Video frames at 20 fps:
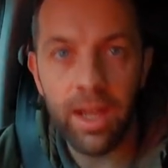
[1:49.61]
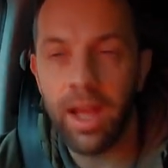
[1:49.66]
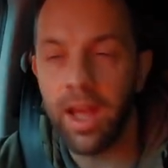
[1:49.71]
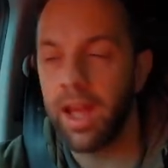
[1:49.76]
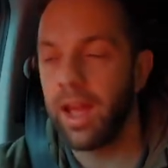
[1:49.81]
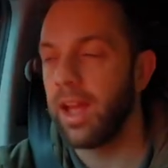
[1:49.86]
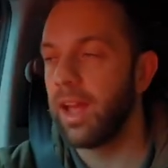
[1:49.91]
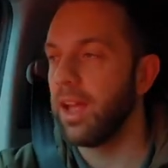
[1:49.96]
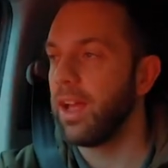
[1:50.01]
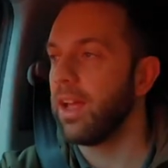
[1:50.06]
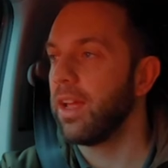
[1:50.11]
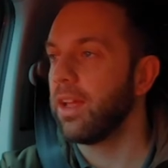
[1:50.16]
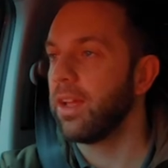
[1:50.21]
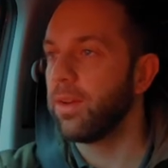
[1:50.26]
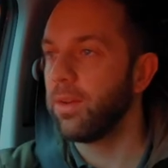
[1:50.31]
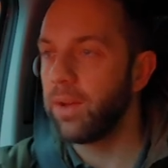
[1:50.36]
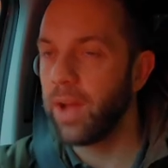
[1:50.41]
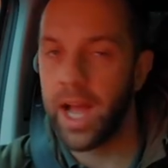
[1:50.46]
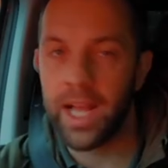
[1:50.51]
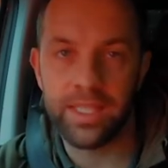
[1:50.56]
uh,
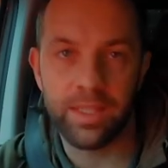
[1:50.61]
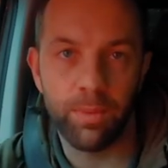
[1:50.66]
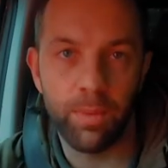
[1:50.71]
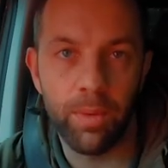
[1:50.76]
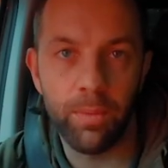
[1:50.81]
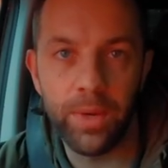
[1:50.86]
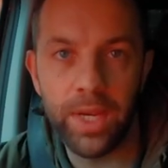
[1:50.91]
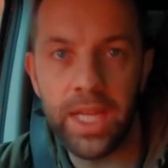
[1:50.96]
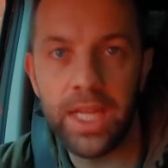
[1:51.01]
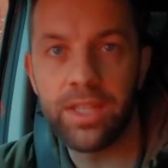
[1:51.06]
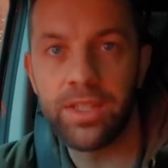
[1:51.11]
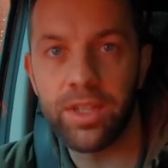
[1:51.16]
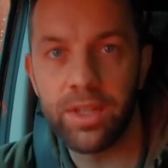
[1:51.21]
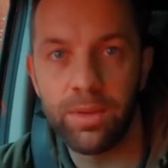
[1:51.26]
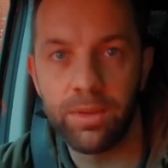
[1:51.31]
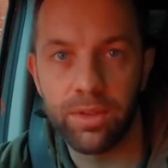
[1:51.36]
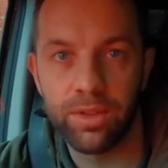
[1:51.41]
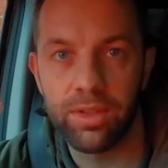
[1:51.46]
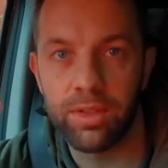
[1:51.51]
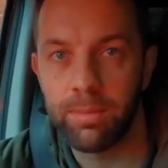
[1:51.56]
as and when we need
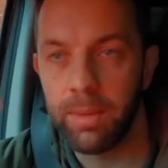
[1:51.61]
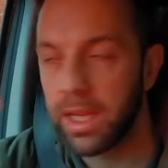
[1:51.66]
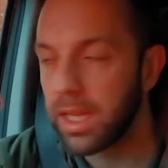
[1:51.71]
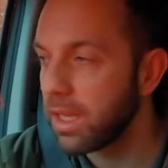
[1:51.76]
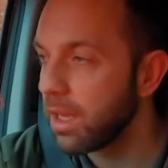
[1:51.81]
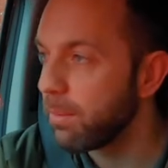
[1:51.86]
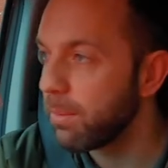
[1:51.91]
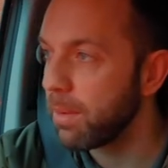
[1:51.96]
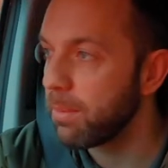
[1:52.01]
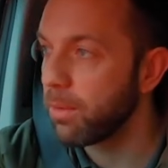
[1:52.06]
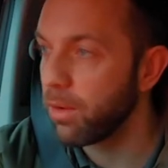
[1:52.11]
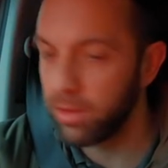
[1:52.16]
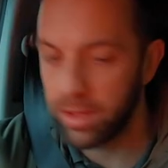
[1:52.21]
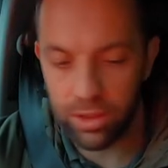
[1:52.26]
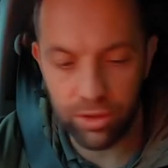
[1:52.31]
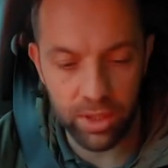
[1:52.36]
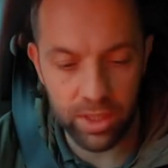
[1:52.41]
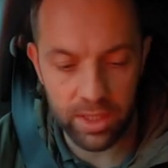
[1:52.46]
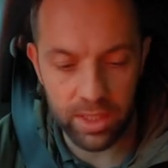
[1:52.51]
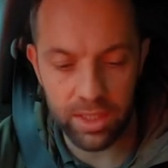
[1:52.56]
to, just to make it a bit more
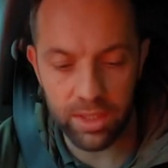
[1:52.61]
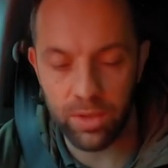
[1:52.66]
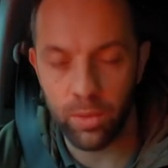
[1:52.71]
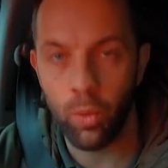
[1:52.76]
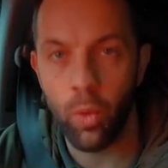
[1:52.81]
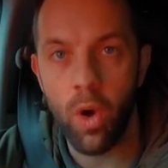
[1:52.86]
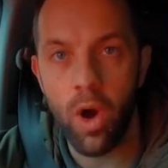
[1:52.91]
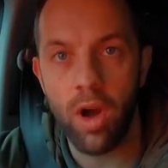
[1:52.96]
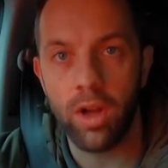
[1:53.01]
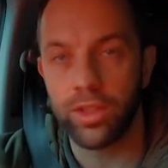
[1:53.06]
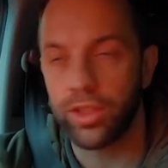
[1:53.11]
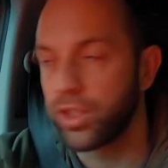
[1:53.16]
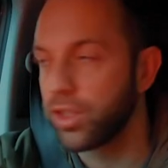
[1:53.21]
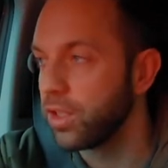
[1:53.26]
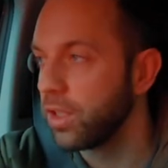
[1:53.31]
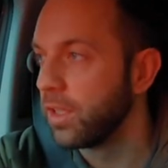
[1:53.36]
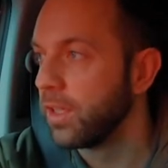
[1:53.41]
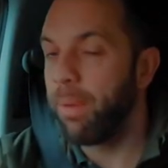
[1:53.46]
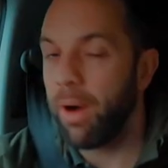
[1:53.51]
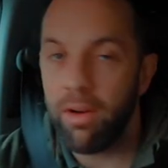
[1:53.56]
interesting to
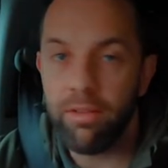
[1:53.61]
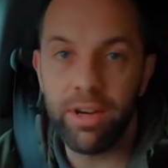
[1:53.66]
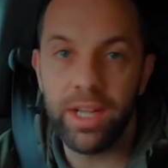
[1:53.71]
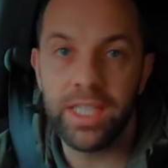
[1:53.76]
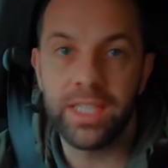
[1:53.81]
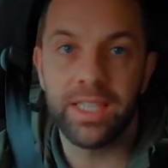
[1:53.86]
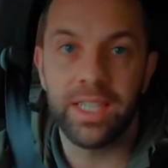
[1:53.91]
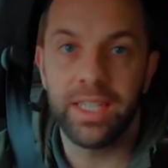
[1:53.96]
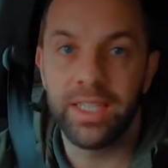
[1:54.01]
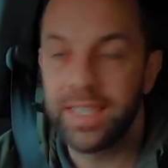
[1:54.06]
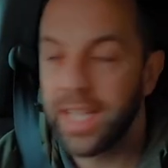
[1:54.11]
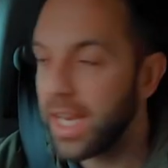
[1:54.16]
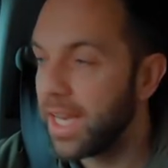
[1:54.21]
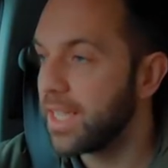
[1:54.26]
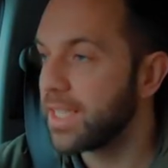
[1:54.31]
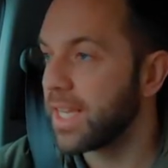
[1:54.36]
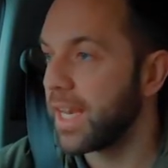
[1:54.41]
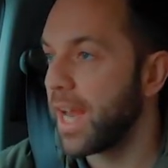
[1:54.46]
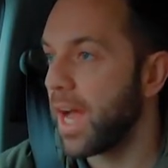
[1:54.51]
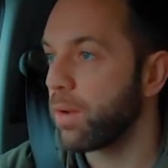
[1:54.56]
watch. Boris did
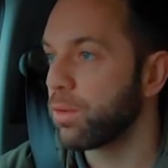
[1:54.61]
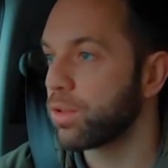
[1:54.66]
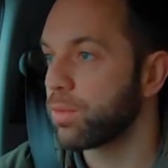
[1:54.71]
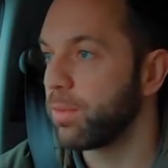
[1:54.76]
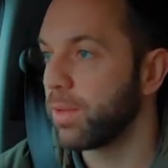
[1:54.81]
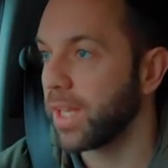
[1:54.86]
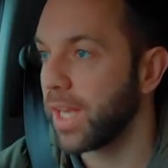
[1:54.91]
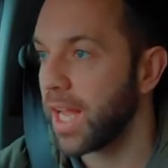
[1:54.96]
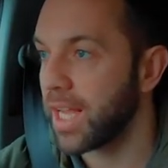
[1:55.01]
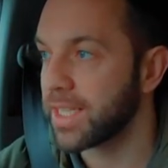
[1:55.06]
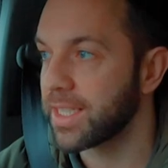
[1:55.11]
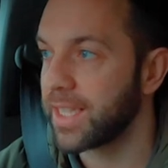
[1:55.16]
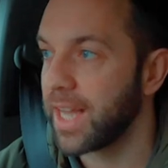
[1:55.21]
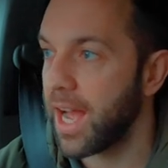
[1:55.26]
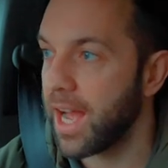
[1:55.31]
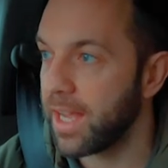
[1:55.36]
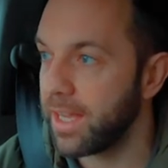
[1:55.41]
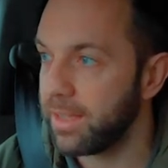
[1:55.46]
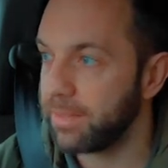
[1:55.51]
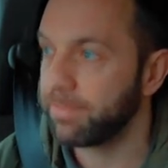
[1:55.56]
his announcement last
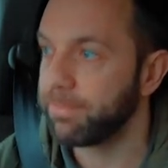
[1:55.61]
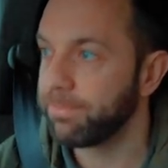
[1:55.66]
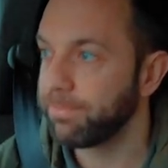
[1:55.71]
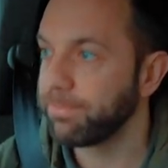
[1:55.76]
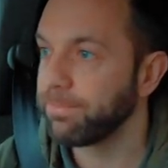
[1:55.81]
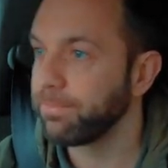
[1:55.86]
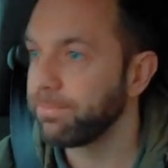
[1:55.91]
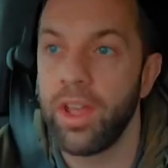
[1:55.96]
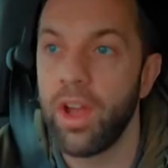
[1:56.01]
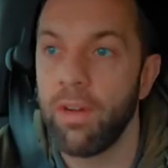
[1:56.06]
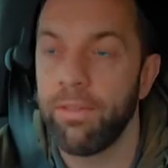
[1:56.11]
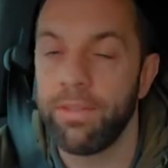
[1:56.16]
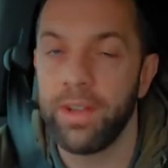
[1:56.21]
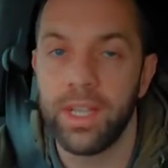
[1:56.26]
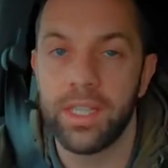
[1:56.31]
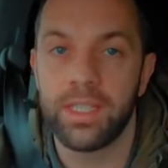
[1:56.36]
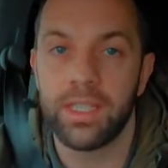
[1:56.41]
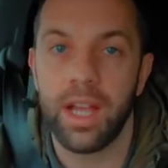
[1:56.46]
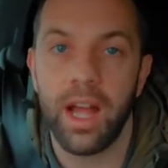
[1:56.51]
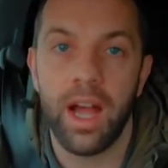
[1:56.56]
night. The
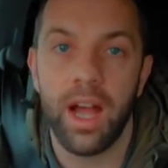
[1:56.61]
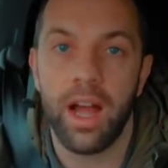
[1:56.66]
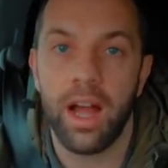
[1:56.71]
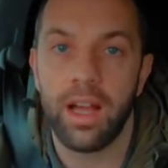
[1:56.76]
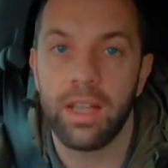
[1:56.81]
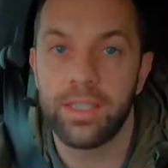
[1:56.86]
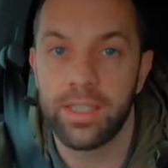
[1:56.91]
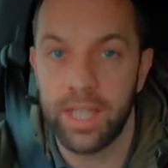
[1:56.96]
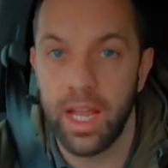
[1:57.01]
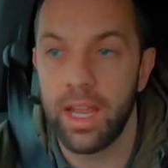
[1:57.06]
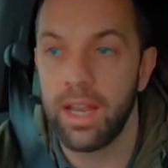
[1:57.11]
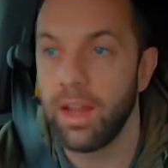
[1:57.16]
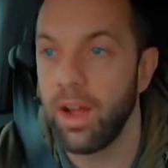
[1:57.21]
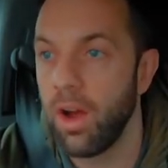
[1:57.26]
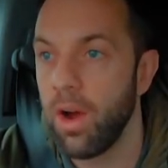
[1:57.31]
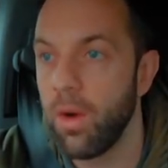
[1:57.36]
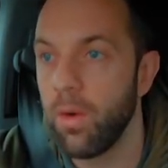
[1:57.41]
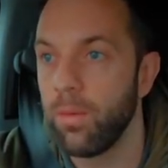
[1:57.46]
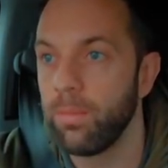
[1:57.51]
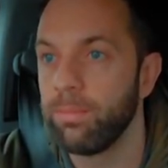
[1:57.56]
office are staying
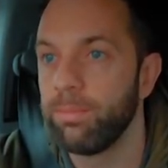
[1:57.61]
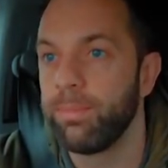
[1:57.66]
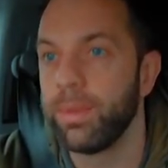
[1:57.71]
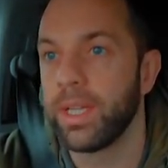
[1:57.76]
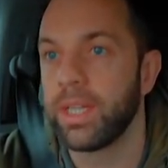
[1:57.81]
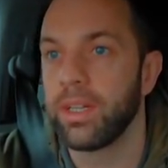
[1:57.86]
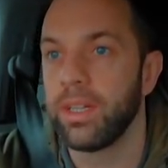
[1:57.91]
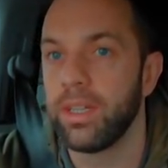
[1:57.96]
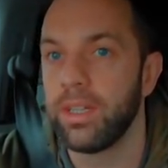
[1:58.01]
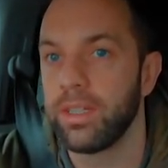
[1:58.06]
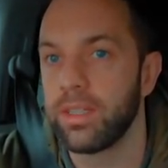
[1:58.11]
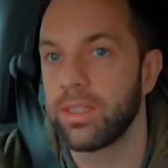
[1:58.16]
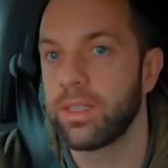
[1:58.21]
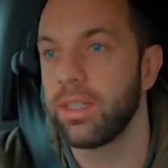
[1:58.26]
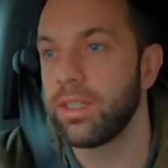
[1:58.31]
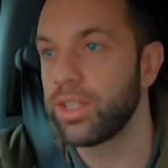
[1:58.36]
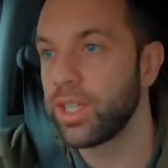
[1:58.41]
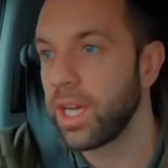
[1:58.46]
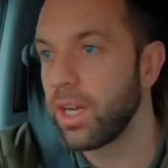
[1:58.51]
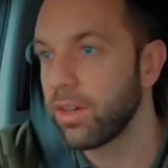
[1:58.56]
at home
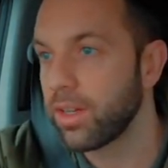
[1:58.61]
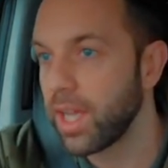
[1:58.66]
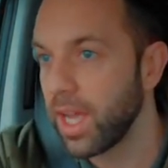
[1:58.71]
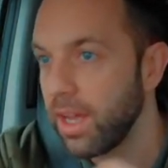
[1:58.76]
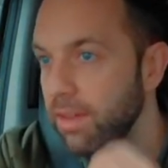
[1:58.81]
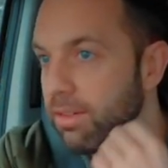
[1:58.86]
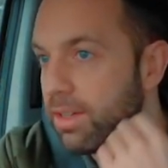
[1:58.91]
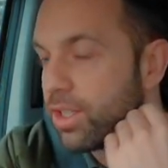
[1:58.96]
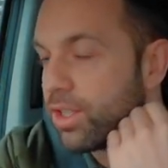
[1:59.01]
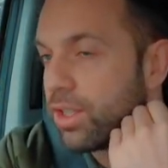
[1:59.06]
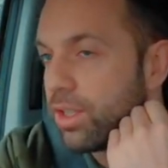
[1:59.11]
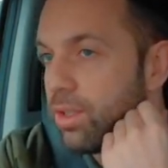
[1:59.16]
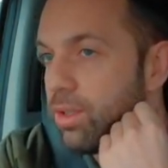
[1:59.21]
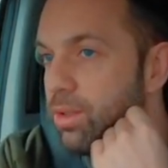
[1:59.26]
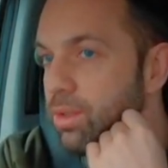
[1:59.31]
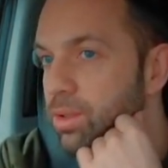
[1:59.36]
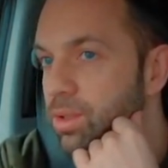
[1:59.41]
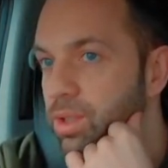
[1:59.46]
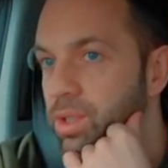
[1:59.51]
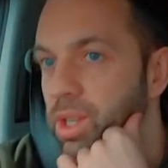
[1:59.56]
because childcare
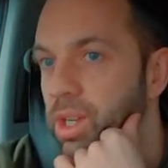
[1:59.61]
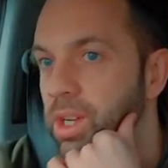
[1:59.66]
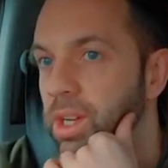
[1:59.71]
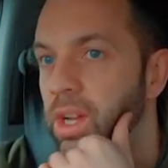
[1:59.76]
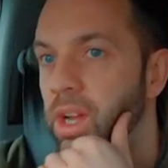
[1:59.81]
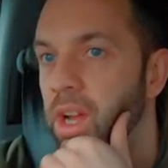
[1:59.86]
issues,